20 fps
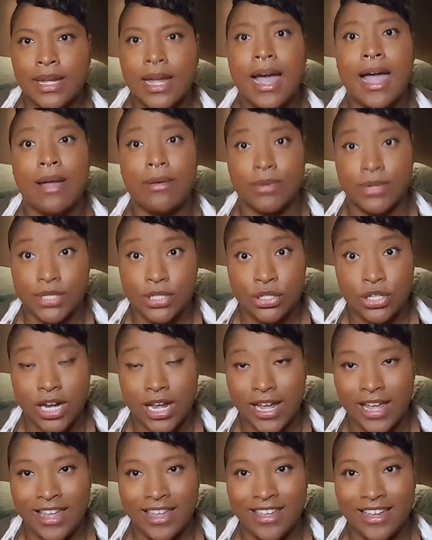I was
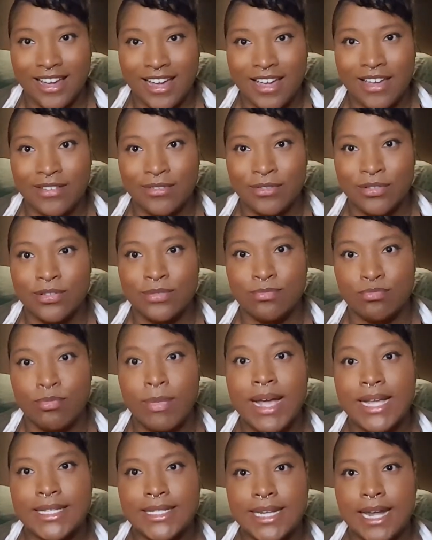
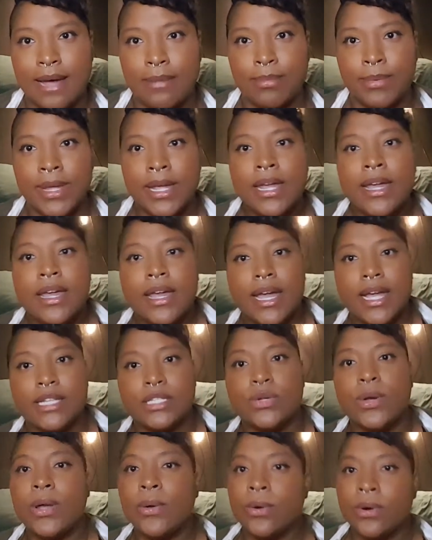messed up, and
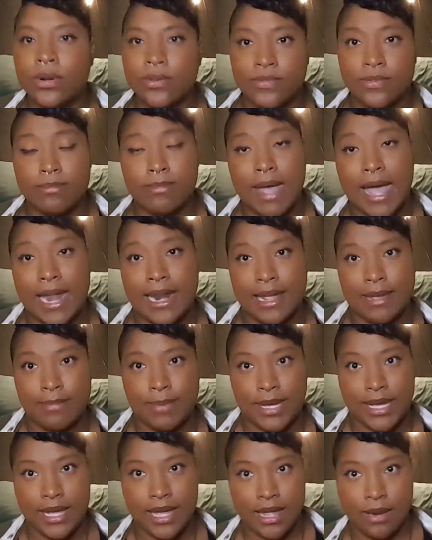so I ordered from Mad
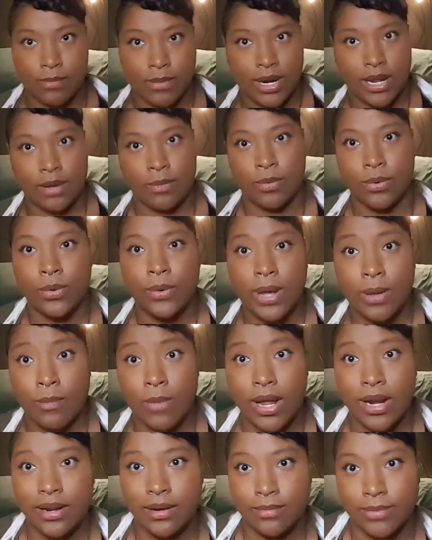Hippie, and who I
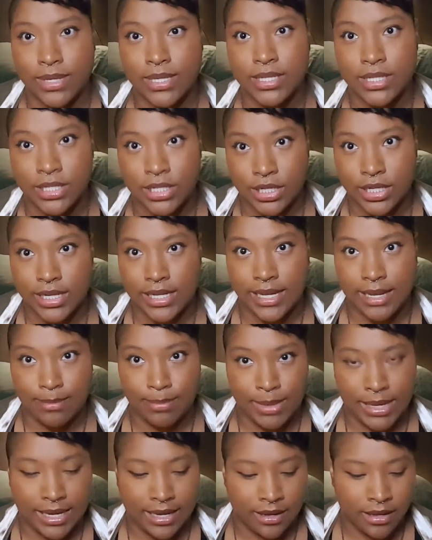wanted was Dirty
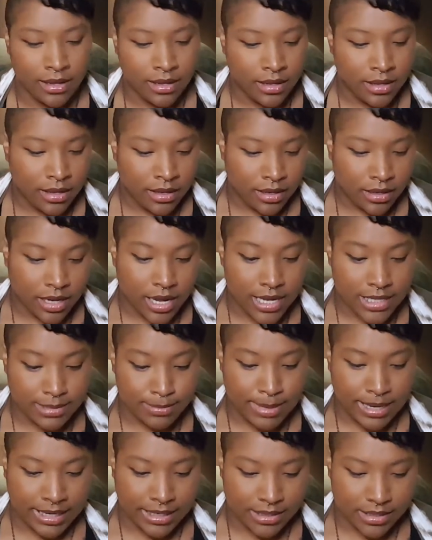Hippie
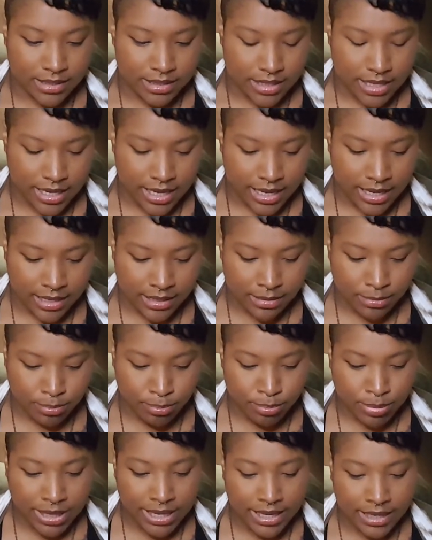Cosmetics.
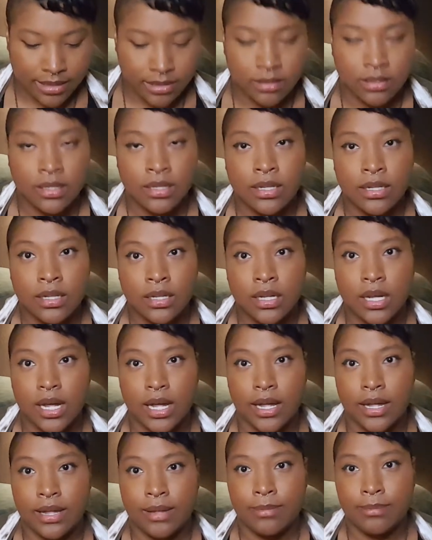But
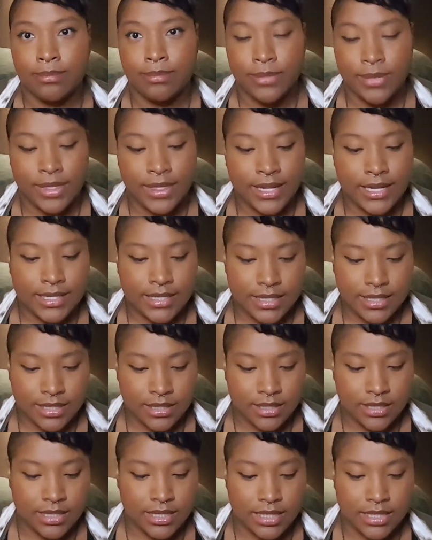
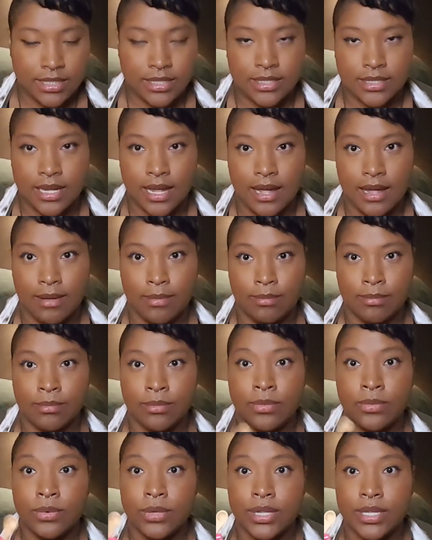this does
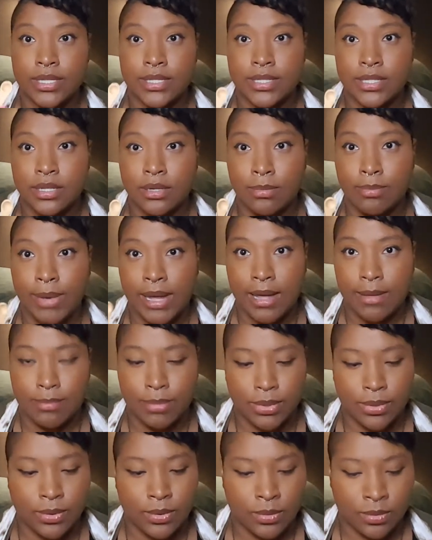come with this little
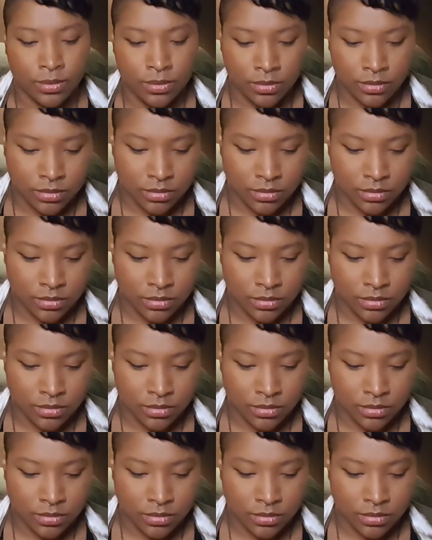bamboo